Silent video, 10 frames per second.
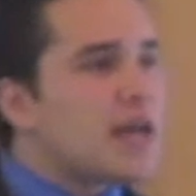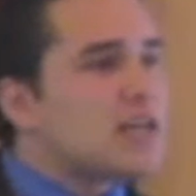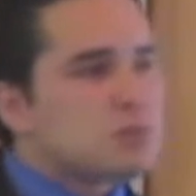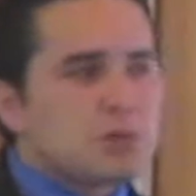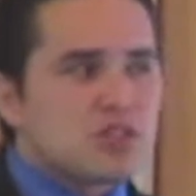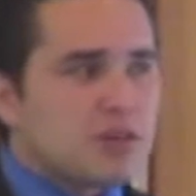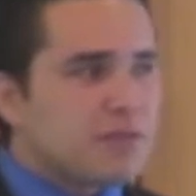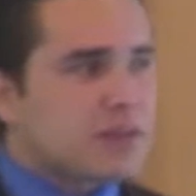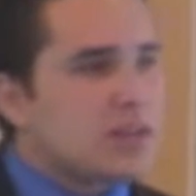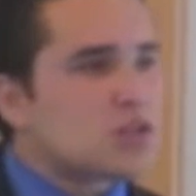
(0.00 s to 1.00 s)
had
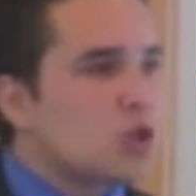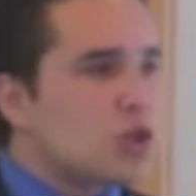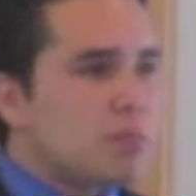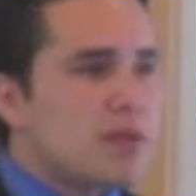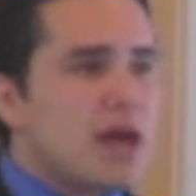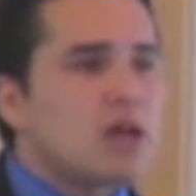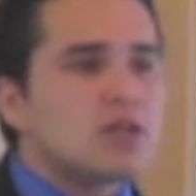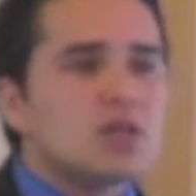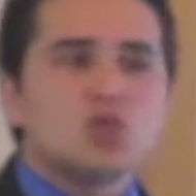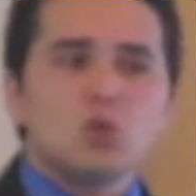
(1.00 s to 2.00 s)
specifically told them
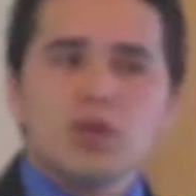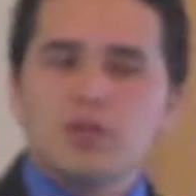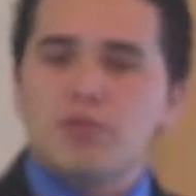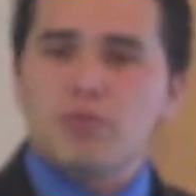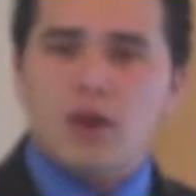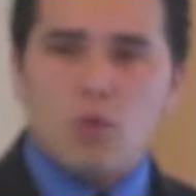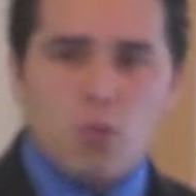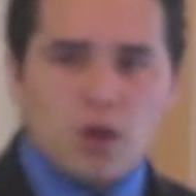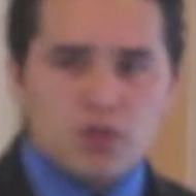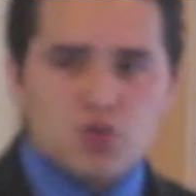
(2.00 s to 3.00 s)
not to eat from that
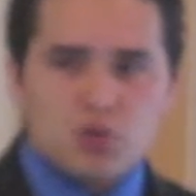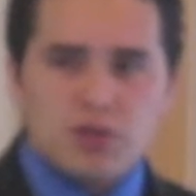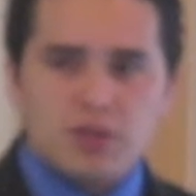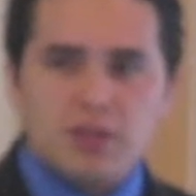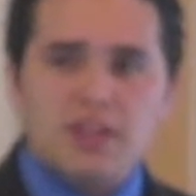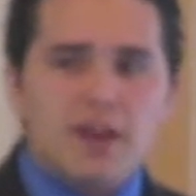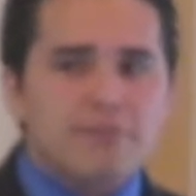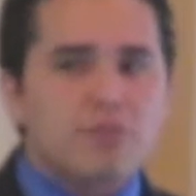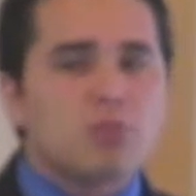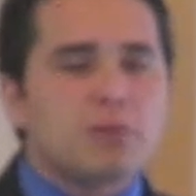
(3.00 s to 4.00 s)
one tree, that
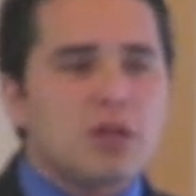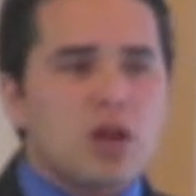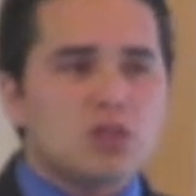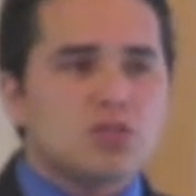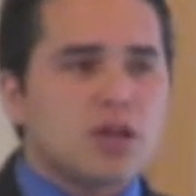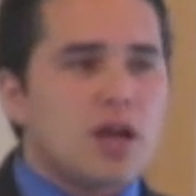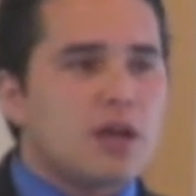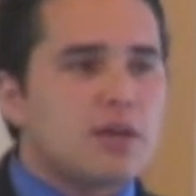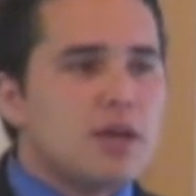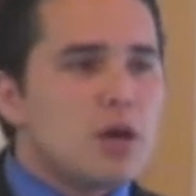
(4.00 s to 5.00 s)
that fruit belonged to
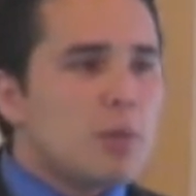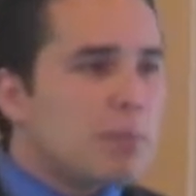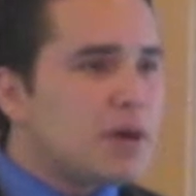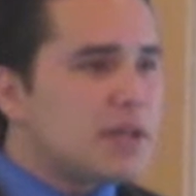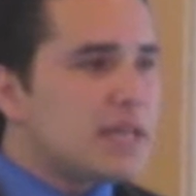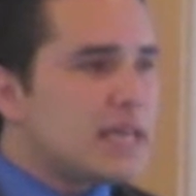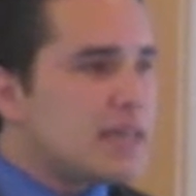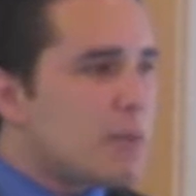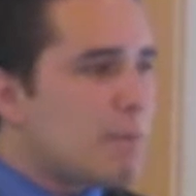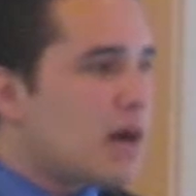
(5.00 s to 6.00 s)
God. But
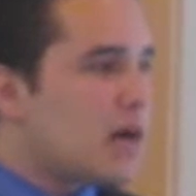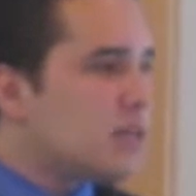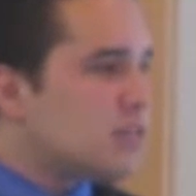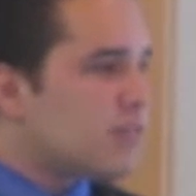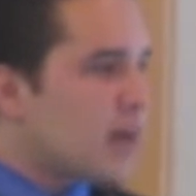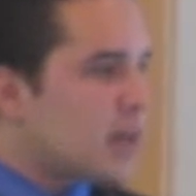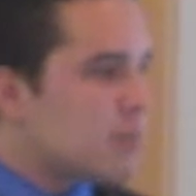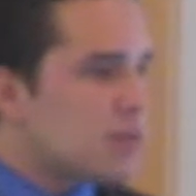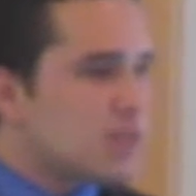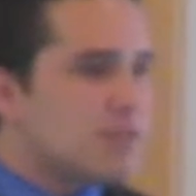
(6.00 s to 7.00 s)
in the mind of
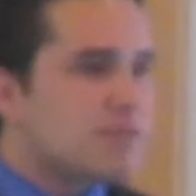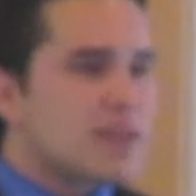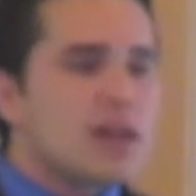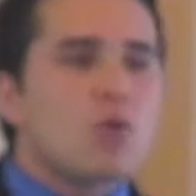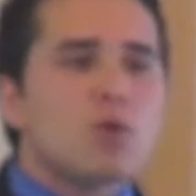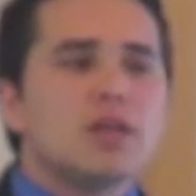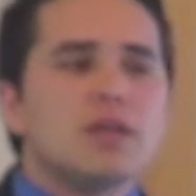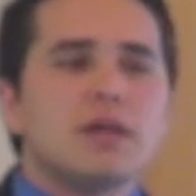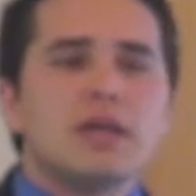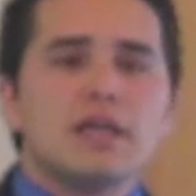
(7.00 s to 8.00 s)
Adam and Eve, they
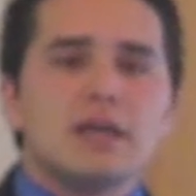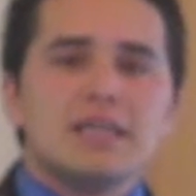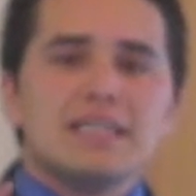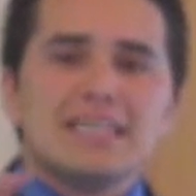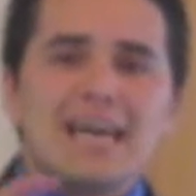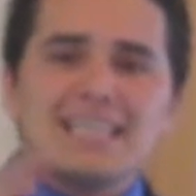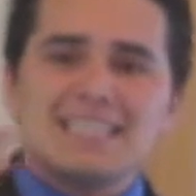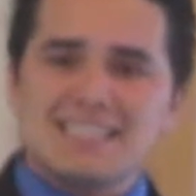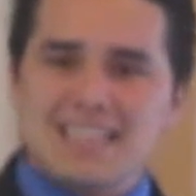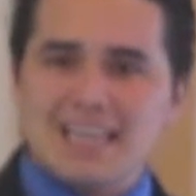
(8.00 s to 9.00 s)
already had
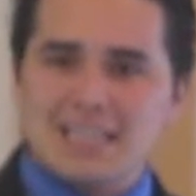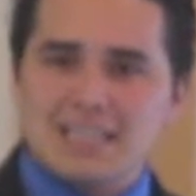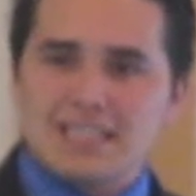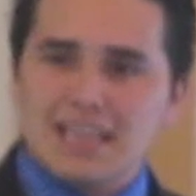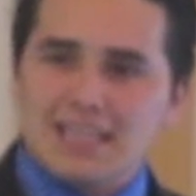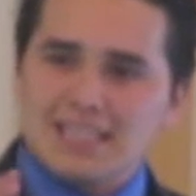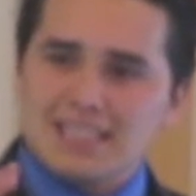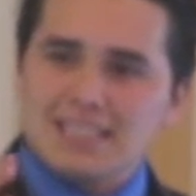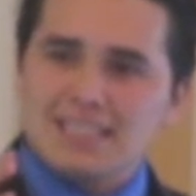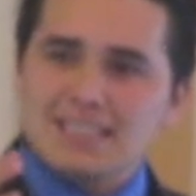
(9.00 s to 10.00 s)
decided
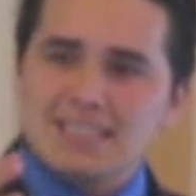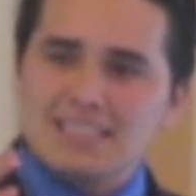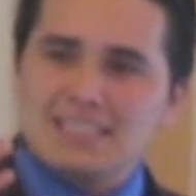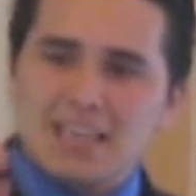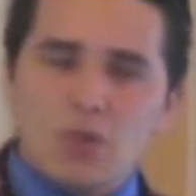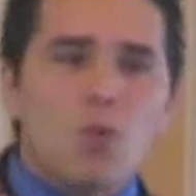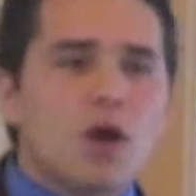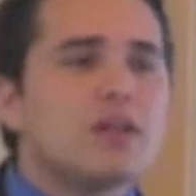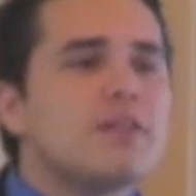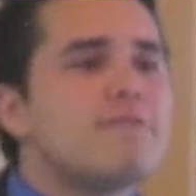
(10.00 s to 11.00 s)
that they
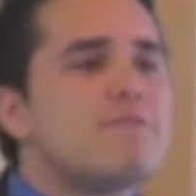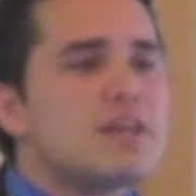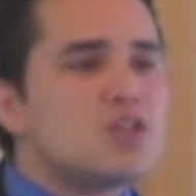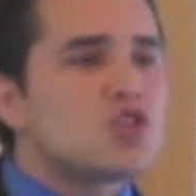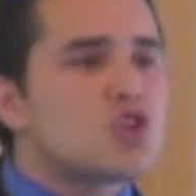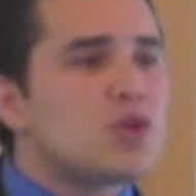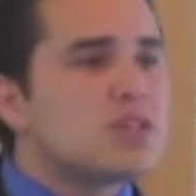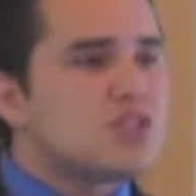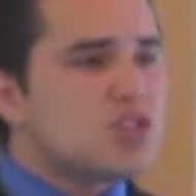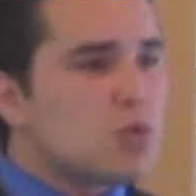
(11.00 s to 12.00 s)
wanted to venture and
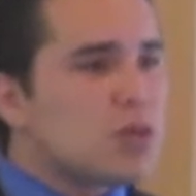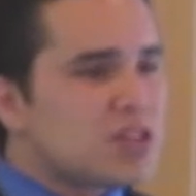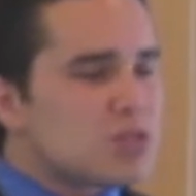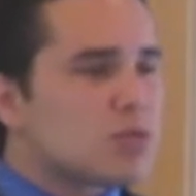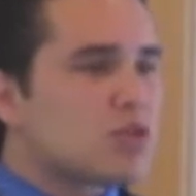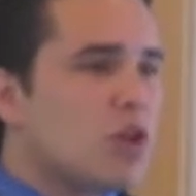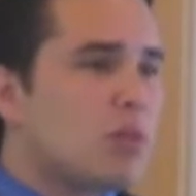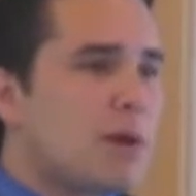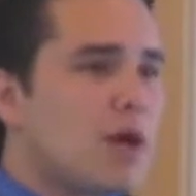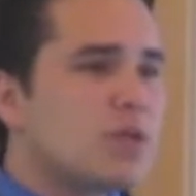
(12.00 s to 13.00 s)
see what this was
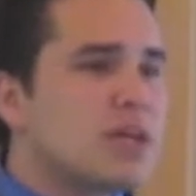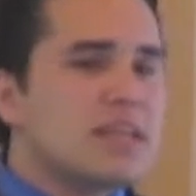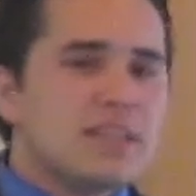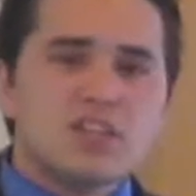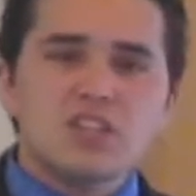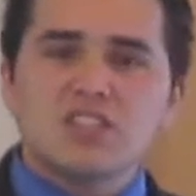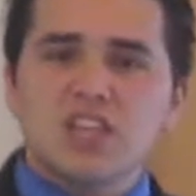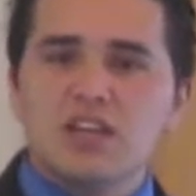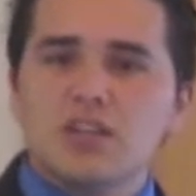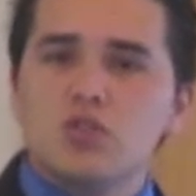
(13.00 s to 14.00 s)
all about. They
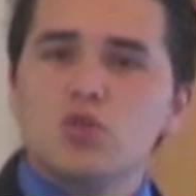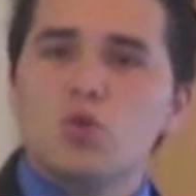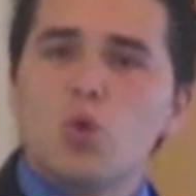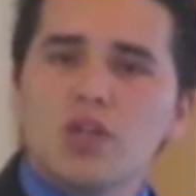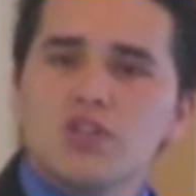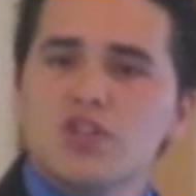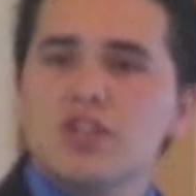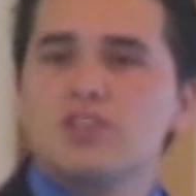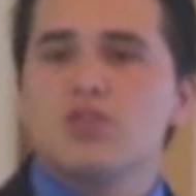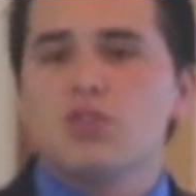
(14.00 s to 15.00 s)
decided to question
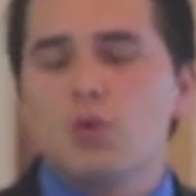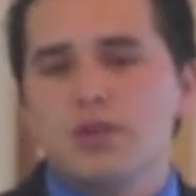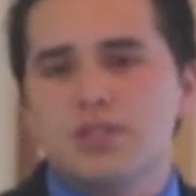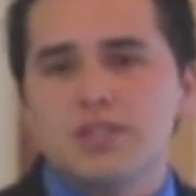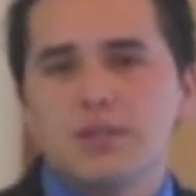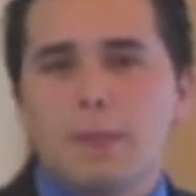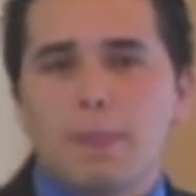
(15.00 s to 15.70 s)
his authority.